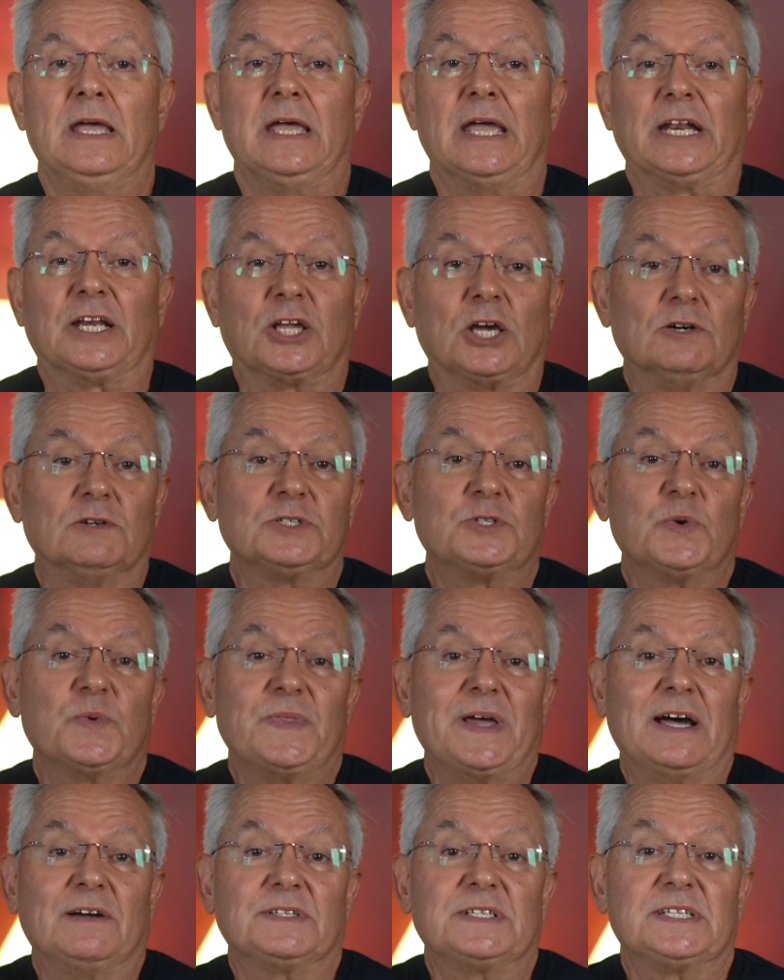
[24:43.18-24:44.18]
It goes
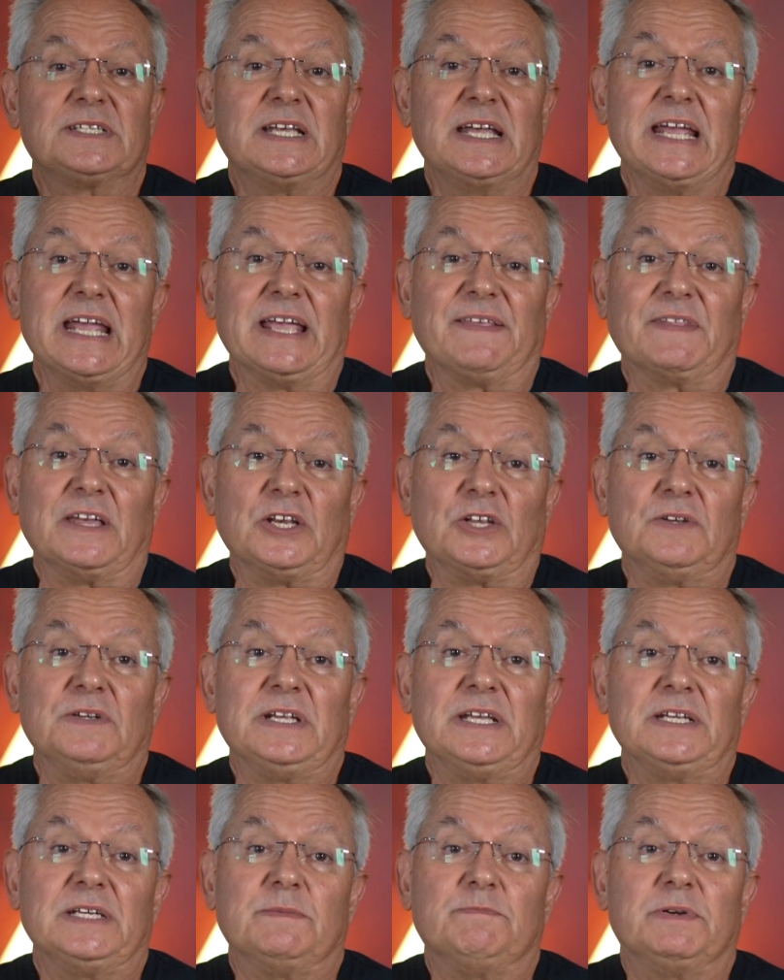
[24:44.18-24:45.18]
without saying that you
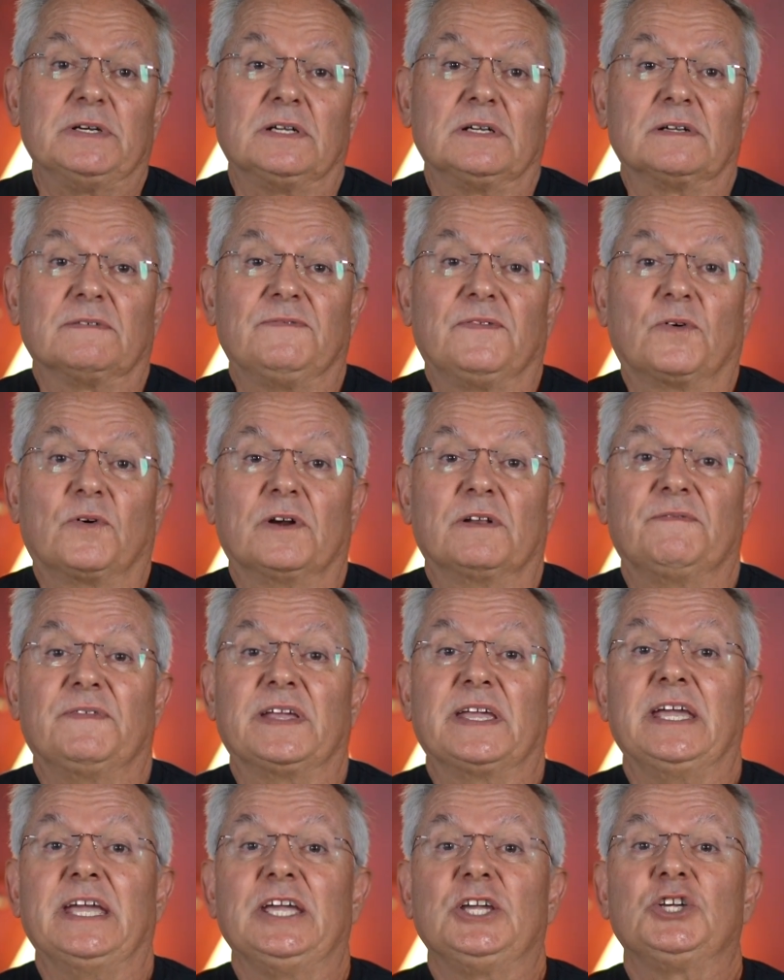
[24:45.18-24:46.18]
need to build a
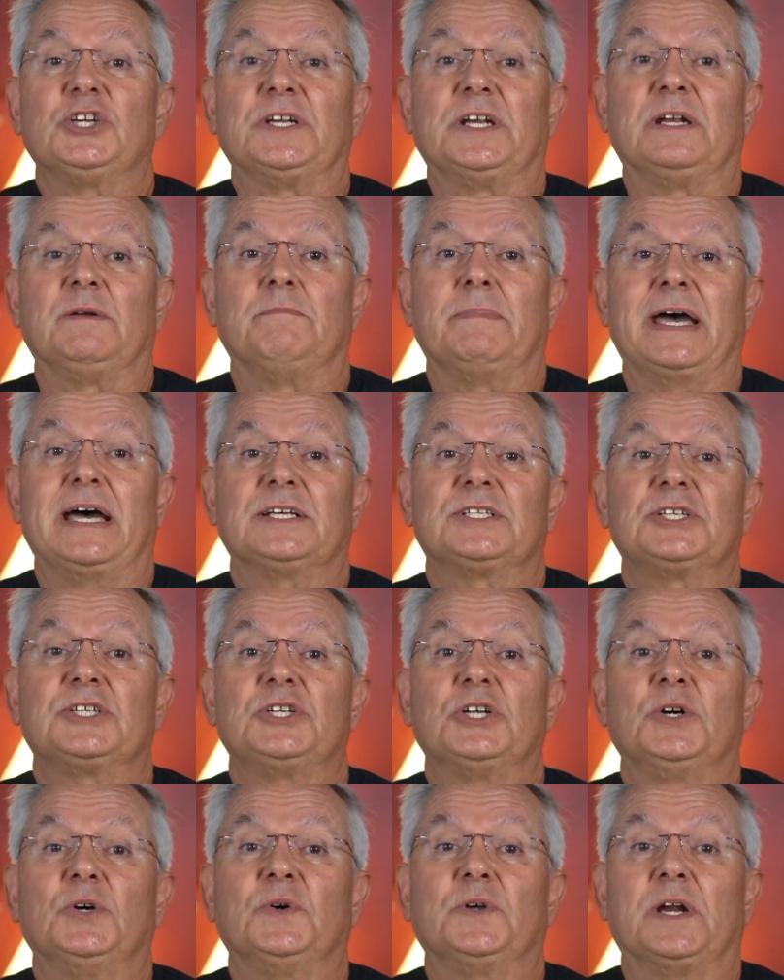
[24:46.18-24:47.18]
fortification in
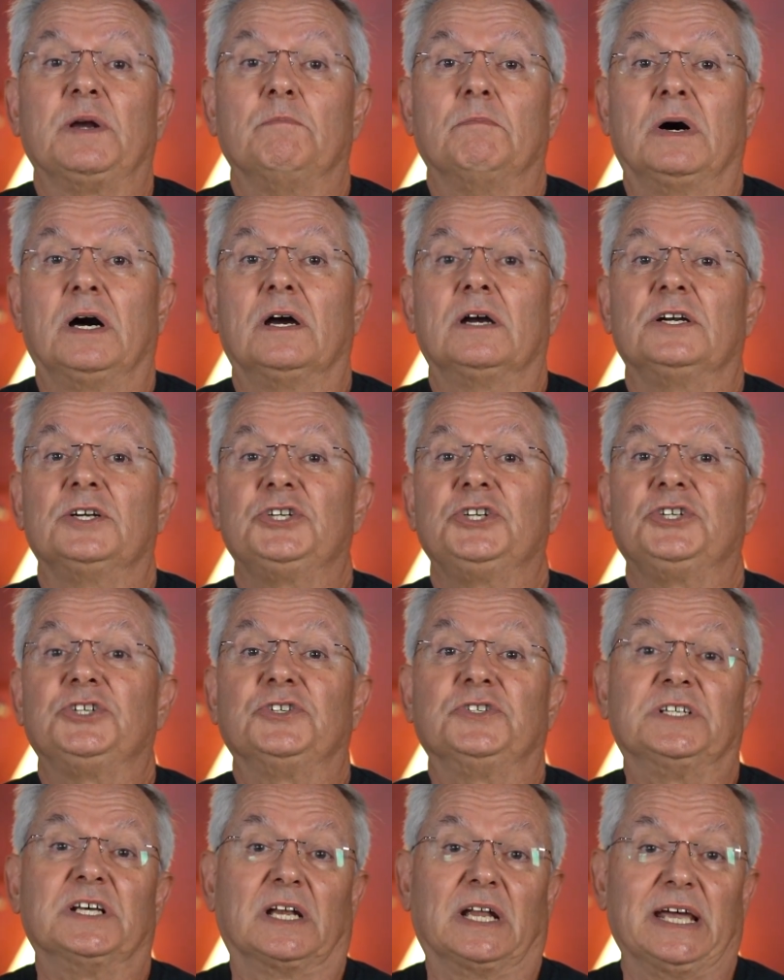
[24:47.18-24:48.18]
Bastogne and Marche
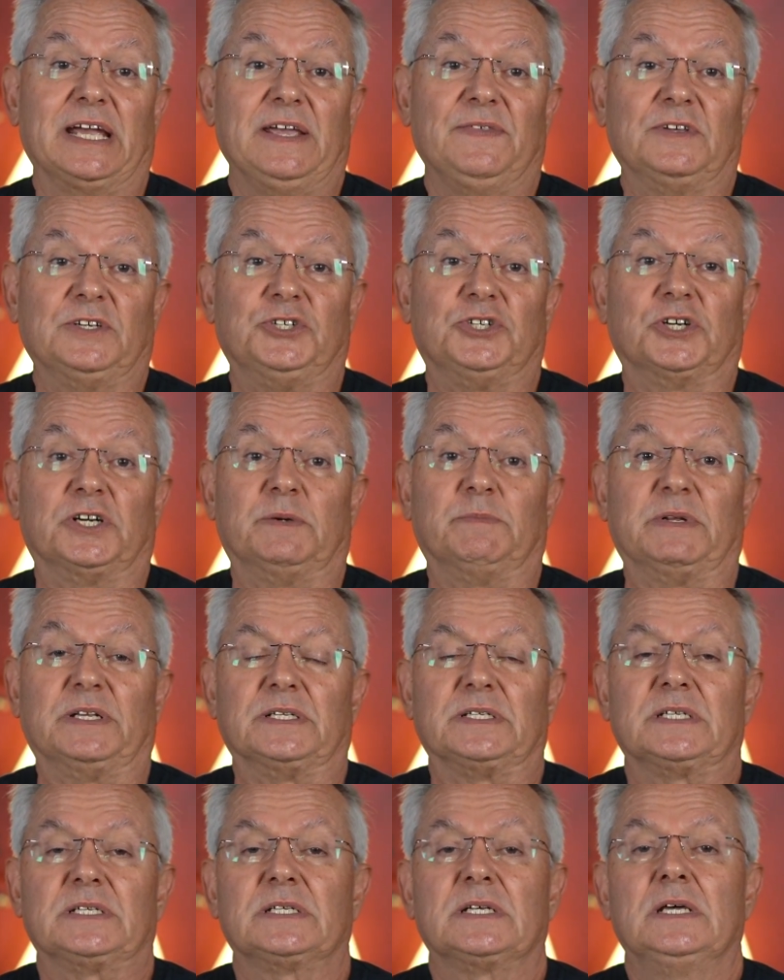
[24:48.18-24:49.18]
to delay the
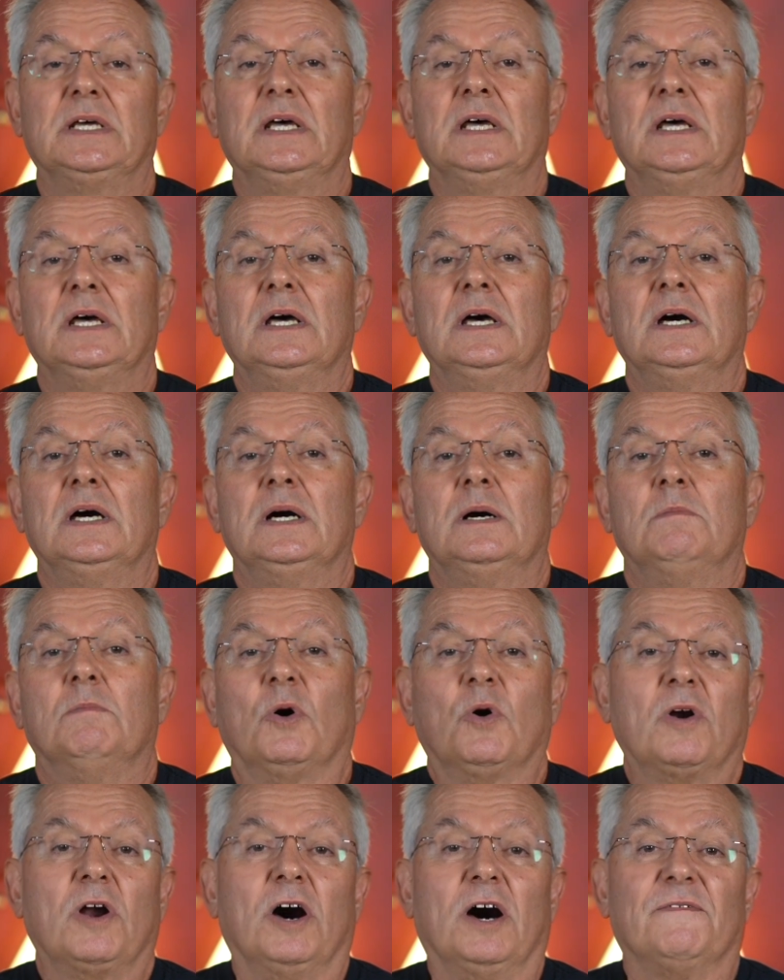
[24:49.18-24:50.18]
Germans.
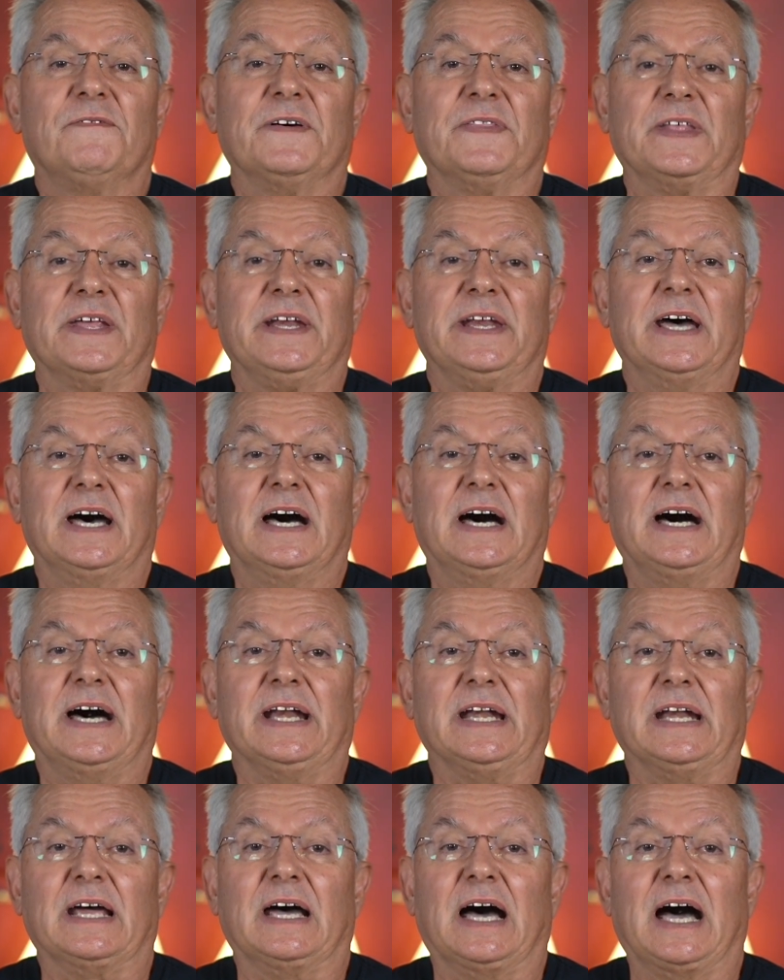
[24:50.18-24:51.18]
More often than
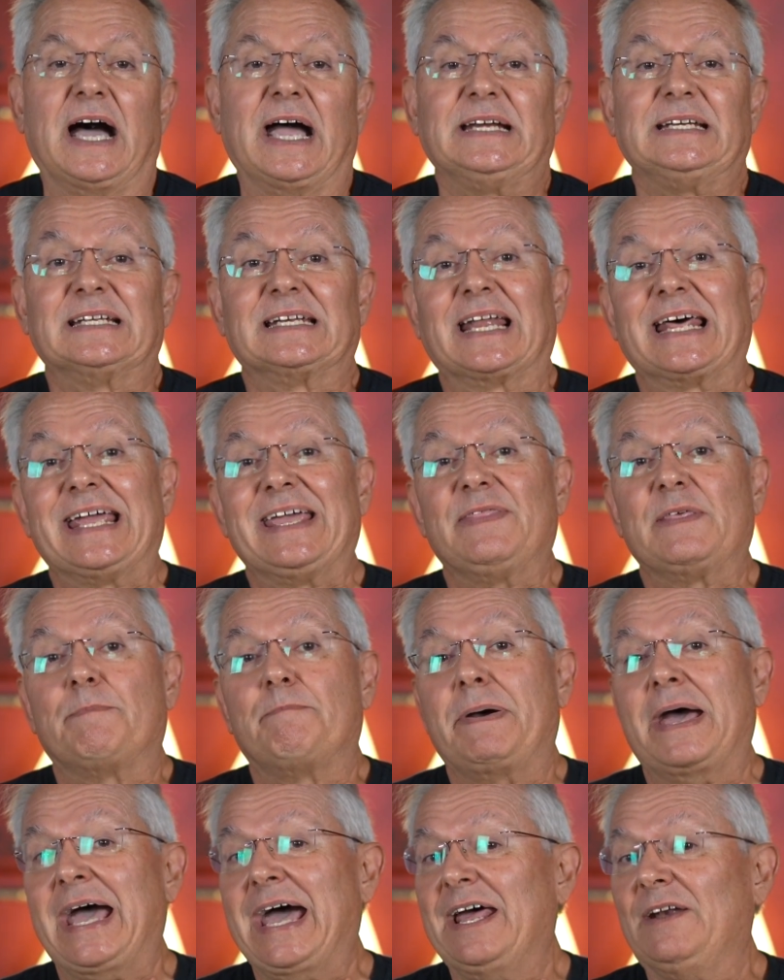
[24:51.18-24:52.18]
not, I delay the
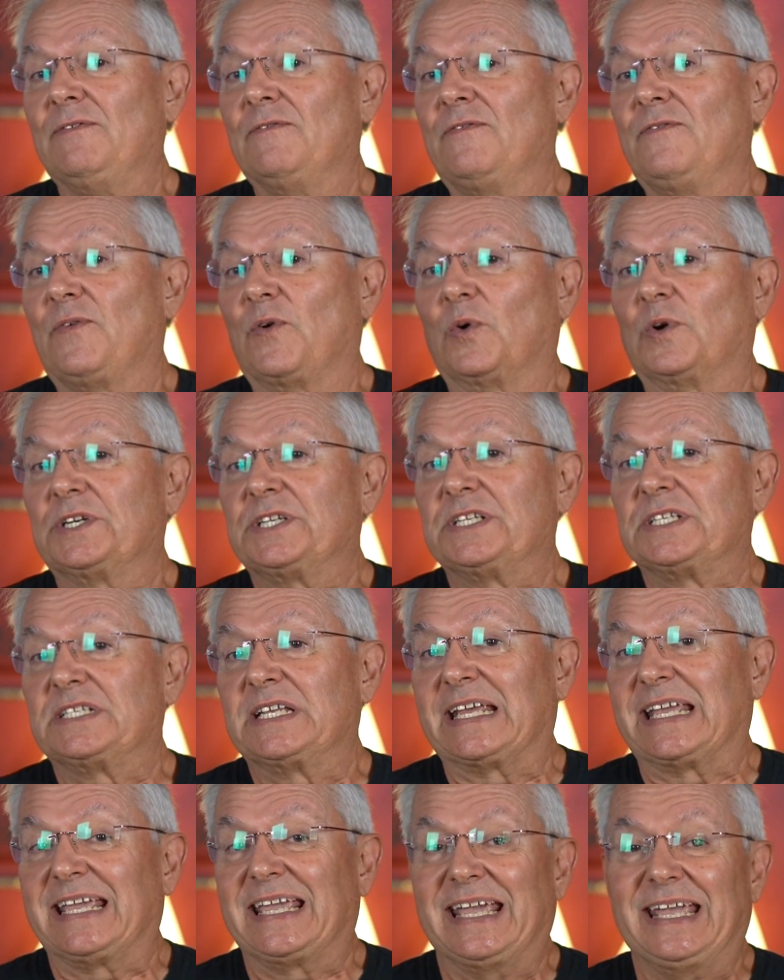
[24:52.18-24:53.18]
Patton forces
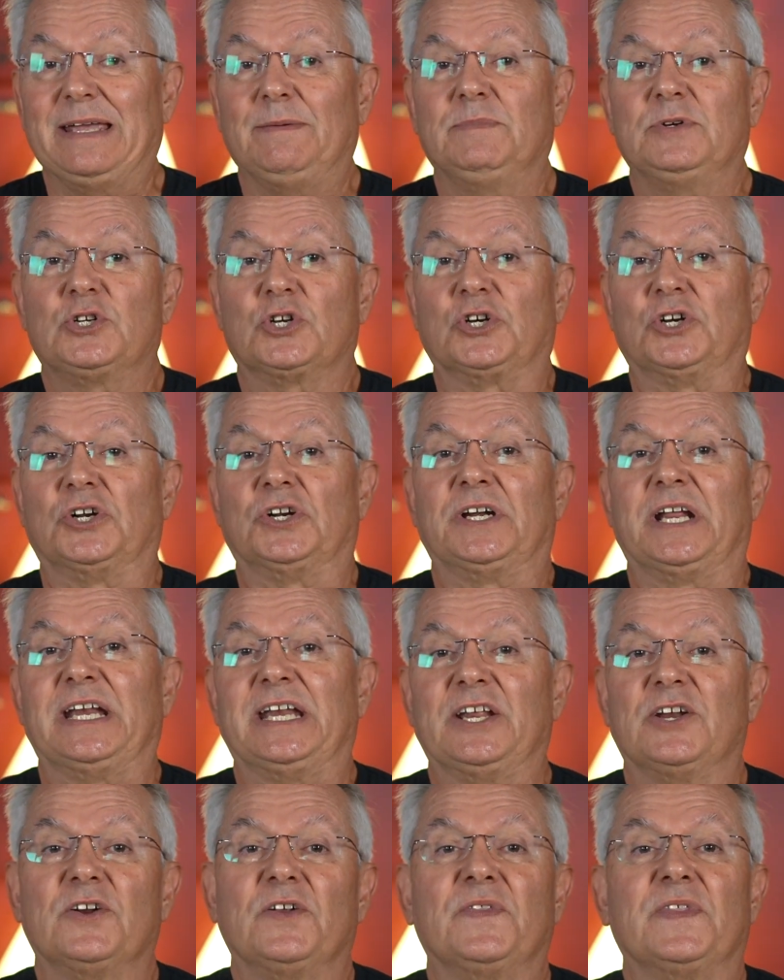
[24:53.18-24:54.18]
a game turn and
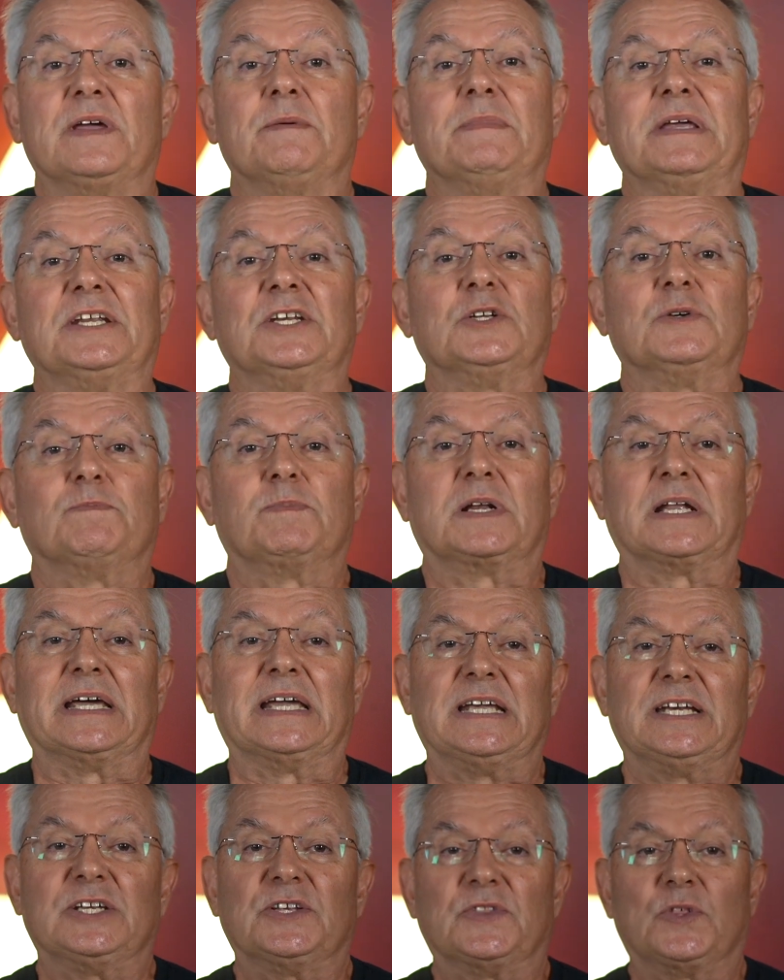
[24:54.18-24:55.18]
enter them into
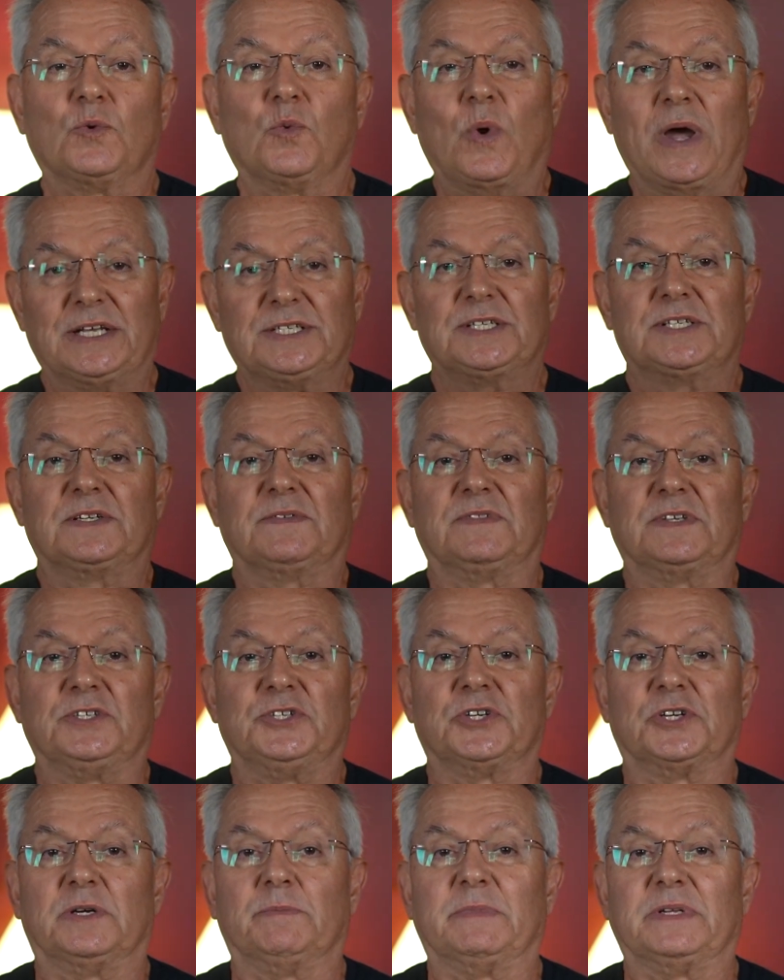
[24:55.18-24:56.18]
play to the west of the
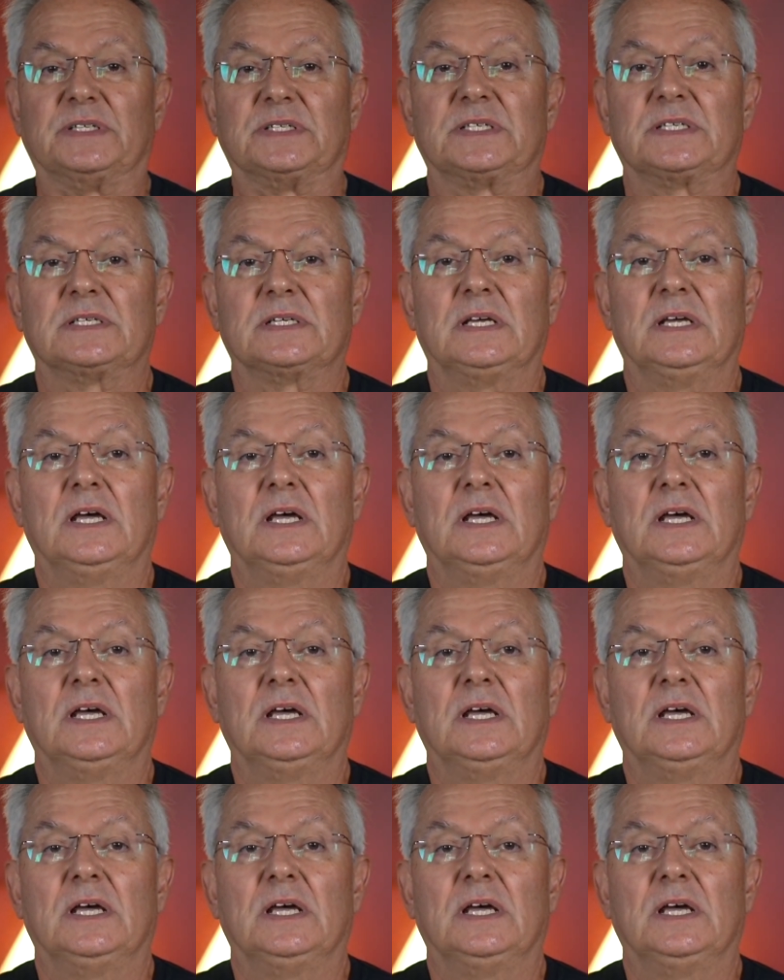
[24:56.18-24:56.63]
Germans.